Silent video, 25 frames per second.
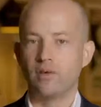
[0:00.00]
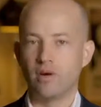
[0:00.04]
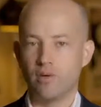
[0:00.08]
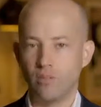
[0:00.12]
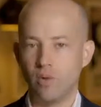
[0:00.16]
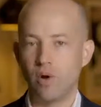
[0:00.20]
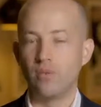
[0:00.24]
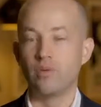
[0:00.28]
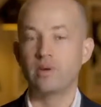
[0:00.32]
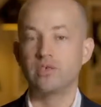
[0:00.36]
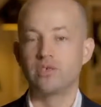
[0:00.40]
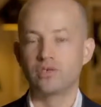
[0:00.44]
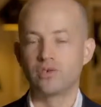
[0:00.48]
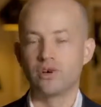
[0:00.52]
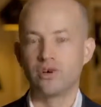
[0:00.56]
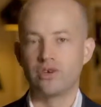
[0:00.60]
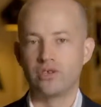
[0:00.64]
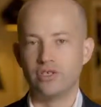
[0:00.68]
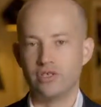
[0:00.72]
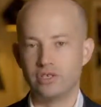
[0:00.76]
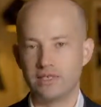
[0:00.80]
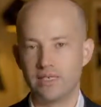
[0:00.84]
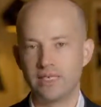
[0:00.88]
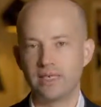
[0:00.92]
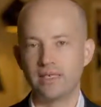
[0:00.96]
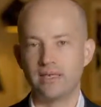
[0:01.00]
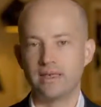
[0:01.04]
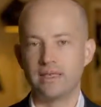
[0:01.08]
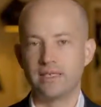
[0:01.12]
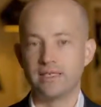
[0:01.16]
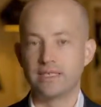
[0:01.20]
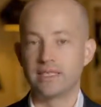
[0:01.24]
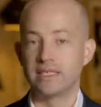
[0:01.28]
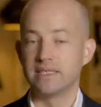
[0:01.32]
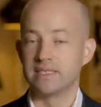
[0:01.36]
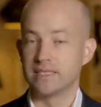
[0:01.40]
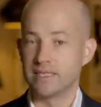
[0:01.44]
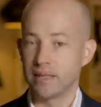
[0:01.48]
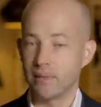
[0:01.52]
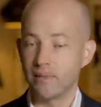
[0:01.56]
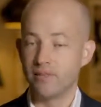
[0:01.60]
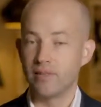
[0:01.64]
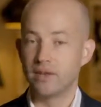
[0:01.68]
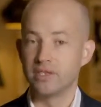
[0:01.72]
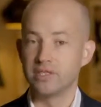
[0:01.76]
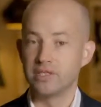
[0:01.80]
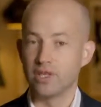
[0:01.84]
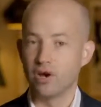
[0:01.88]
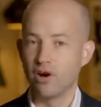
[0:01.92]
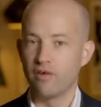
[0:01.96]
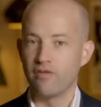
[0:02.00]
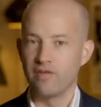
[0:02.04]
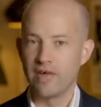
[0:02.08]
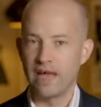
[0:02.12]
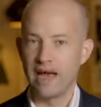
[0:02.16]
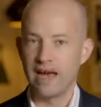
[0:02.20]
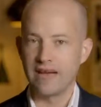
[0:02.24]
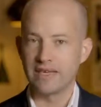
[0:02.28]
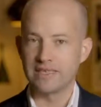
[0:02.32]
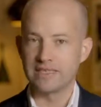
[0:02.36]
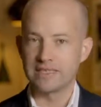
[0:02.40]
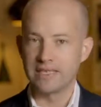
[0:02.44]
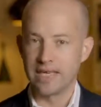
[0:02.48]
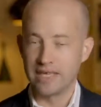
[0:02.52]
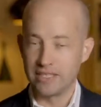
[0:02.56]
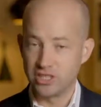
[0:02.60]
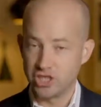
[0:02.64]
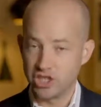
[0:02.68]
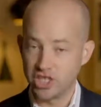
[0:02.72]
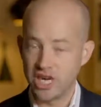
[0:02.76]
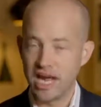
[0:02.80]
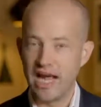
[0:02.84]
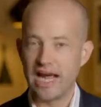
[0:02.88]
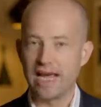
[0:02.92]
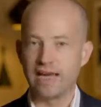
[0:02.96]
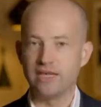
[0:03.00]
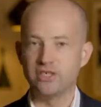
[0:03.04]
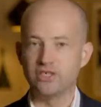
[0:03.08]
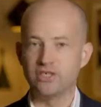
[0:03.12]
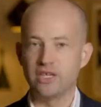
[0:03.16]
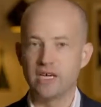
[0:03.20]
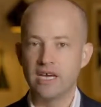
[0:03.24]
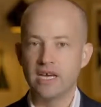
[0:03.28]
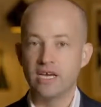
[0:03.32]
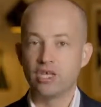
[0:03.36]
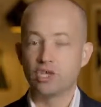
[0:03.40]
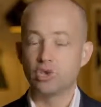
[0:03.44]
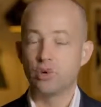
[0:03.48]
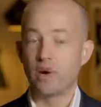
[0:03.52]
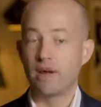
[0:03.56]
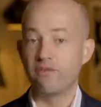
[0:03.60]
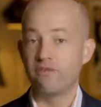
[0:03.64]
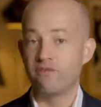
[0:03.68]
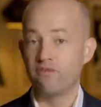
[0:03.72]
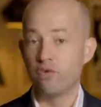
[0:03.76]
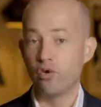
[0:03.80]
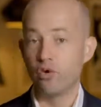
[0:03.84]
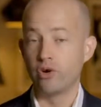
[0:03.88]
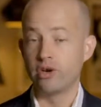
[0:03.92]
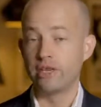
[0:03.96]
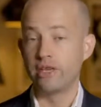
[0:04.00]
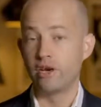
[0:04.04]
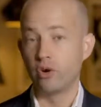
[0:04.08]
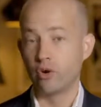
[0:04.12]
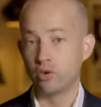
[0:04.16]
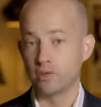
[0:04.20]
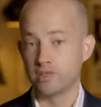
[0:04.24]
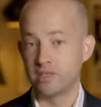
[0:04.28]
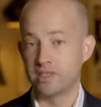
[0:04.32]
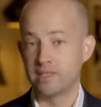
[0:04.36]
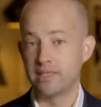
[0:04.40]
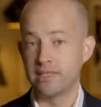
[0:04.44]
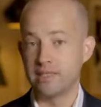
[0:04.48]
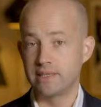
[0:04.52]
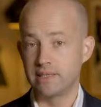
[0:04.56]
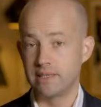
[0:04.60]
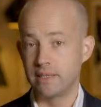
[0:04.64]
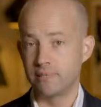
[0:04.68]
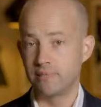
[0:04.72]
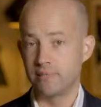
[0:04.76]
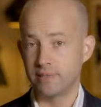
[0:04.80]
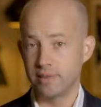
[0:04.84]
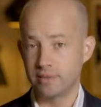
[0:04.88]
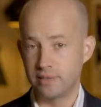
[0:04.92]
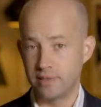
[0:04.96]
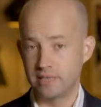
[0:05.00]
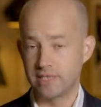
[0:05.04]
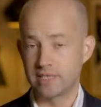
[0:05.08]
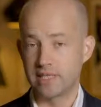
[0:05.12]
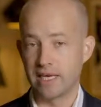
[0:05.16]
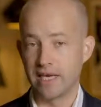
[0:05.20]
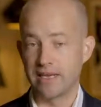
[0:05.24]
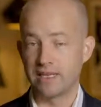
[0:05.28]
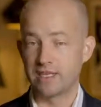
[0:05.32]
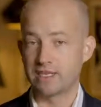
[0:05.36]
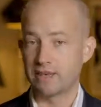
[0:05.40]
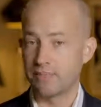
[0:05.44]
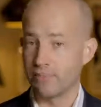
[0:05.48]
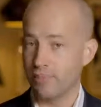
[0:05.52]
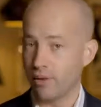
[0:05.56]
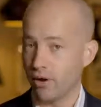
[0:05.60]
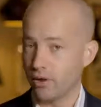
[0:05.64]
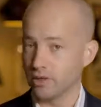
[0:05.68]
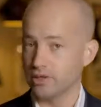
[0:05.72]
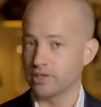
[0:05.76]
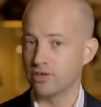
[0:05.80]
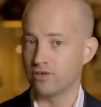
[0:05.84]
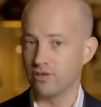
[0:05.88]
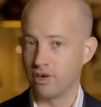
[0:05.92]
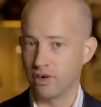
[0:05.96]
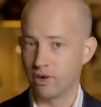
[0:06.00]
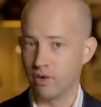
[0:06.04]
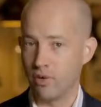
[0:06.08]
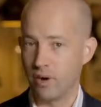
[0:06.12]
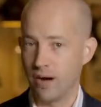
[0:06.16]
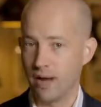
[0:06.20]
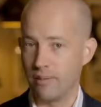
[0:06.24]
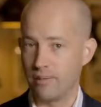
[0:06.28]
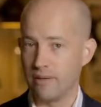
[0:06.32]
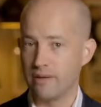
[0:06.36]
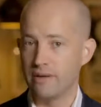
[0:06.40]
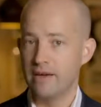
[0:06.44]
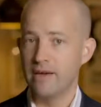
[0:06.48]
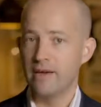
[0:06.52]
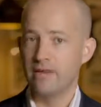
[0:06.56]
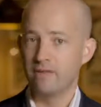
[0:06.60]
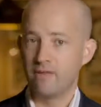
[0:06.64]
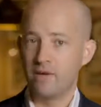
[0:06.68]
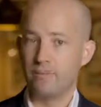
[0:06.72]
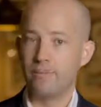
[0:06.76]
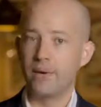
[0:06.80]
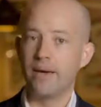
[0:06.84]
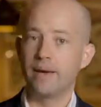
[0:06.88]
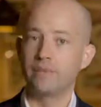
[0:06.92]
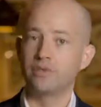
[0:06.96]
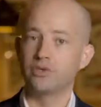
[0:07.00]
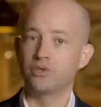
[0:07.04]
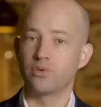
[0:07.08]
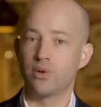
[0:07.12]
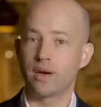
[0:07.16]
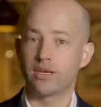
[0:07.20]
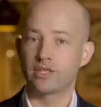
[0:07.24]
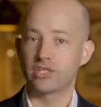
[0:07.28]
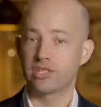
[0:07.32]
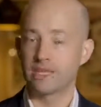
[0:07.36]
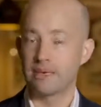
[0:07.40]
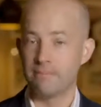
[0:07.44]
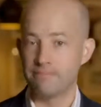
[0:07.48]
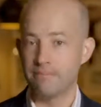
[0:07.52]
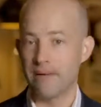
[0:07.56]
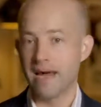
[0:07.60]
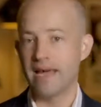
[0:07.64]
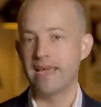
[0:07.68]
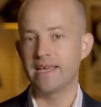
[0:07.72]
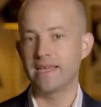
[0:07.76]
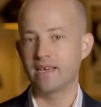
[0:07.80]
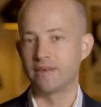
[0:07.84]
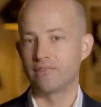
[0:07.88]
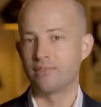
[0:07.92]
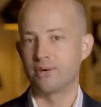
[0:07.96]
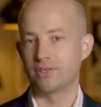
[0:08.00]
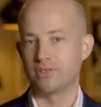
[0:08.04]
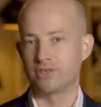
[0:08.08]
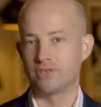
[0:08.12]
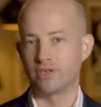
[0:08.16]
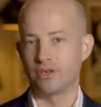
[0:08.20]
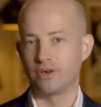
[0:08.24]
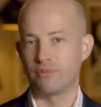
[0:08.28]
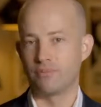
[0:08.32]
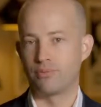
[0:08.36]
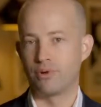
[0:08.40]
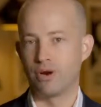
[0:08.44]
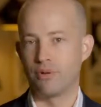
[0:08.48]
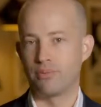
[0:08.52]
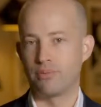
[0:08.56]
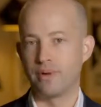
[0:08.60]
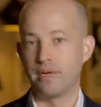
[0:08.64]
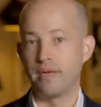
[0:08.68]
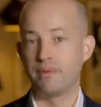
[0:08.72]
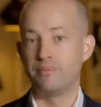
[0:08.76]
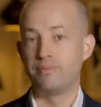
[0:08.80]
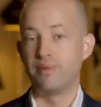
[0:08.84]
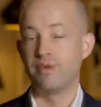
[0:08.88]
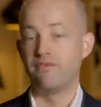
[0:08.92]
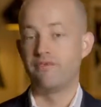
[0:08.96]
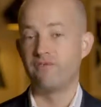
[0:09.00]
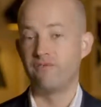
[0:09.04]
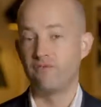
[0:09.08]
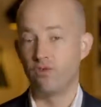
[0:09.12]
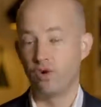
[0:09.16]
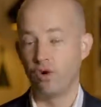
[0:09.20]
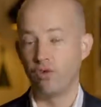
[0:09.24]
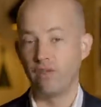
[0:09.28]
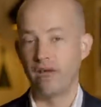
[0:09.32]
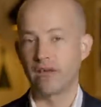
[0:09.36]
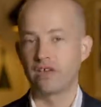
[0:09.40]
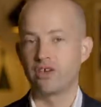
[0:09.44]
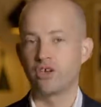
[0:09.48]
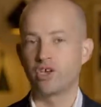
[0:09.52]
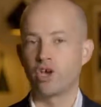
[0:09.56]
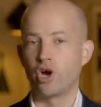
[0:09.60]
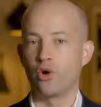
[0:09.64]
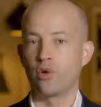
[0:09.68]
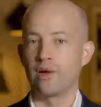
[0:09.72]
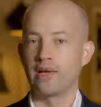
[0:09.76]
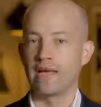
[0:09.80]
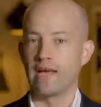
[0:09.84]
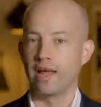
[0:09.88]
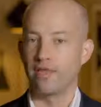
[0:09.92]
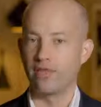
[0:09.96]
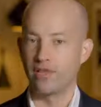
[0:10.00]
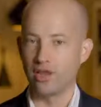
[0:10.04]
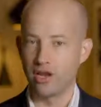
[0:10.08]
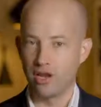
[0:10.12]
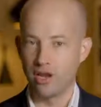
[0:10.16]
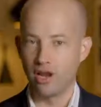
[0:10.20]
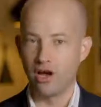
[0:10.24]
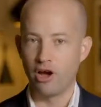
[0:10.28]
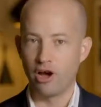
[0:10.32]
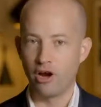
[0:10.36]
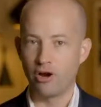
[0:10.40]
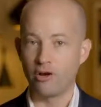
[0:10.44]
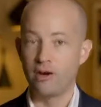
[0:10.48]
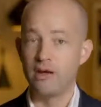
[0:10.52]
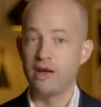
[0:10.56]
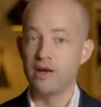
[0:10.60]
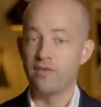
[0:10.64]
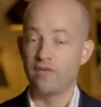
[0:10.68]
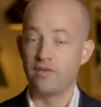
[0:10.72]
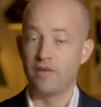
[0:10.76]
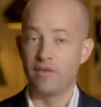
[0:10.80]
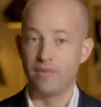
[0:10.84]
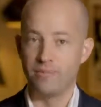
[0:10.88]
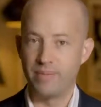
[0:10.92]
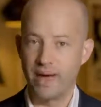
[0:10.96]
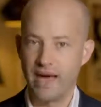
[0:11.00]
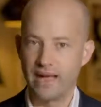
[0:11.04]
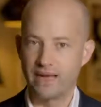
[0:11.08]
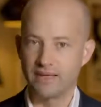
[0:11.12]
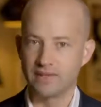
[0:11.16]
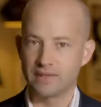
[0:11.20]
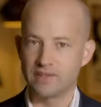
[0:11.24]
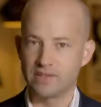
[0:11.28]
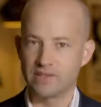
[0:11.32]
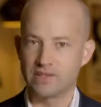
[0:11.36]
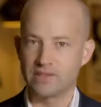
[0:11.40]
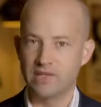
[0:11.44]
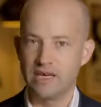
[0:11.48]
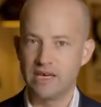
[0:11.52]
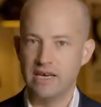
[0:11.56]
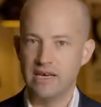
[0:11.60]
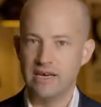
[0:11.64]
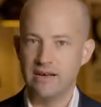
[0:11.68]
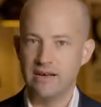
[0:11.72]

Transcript: And what we saw in New Zealand is that some of those LVRs had changed to a 40 or 60% deposit requirement for people to actually make a deposit on a property before they could go and get the loan for the balance.